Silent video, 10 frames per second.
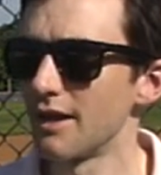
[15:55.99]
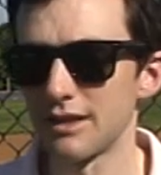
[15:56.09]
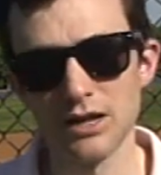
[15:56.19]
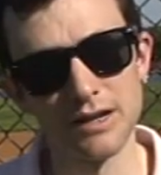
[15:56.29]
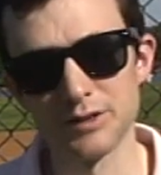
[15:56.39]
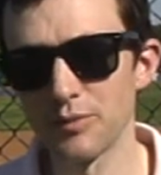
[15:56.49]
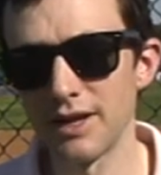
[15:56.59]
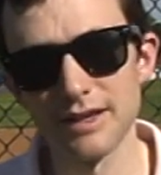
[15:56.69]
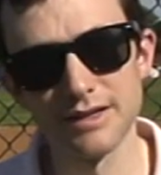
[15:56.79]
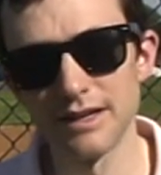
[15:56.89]
Try to
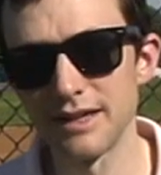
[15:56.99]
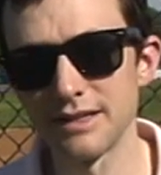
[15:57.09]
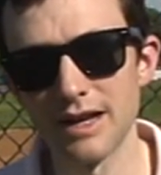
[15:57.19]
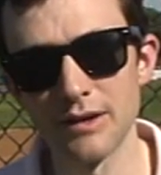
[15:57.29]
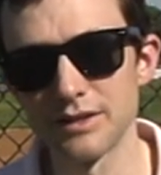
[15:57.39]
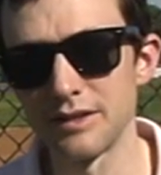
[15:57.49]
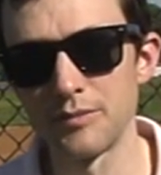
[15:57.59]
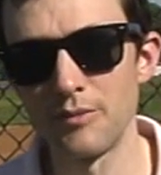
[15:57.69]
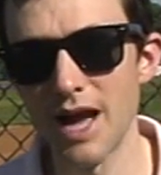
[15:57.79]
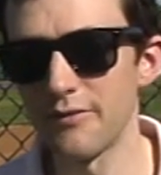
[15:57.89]
explain that to kids now,
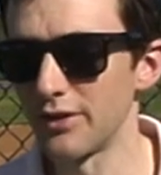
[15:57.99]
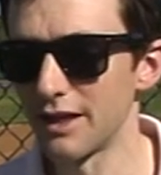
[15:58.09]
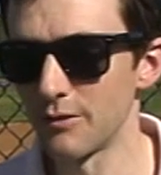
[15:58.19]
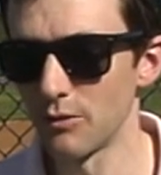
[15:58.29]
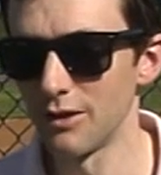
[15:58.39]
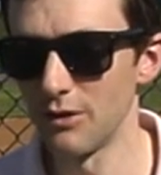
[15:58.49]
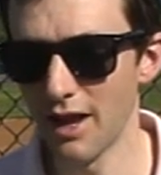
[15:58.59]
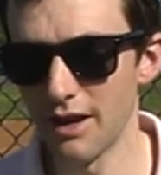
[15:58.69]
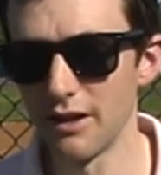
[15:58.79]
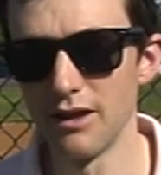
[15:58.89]
it's baffling. You
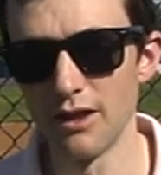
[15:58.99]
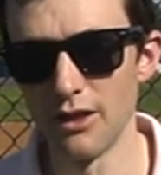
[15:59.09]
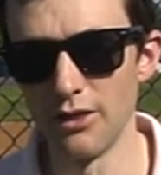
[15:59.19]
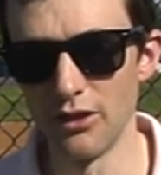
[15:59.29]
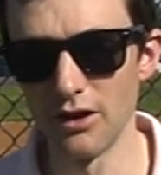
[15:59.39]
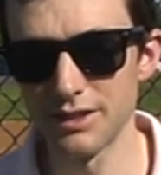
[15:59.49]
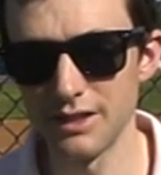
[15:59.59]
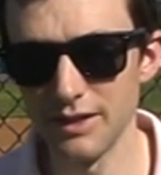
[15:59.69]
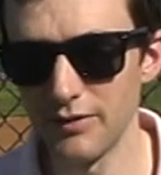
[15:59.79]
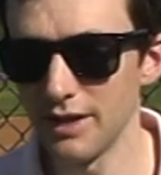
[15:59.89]
had the
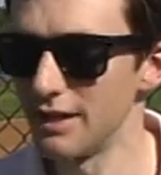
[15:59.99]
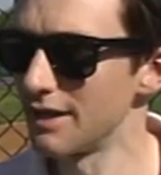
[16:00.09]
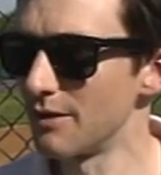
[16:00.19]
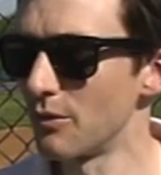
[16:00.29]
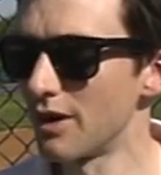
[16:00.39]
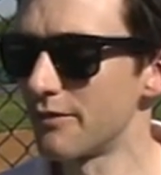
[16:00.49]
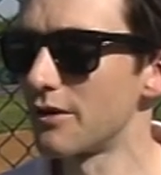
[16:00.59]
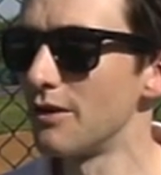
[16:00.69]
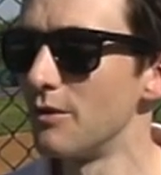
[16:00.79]
TV, whatever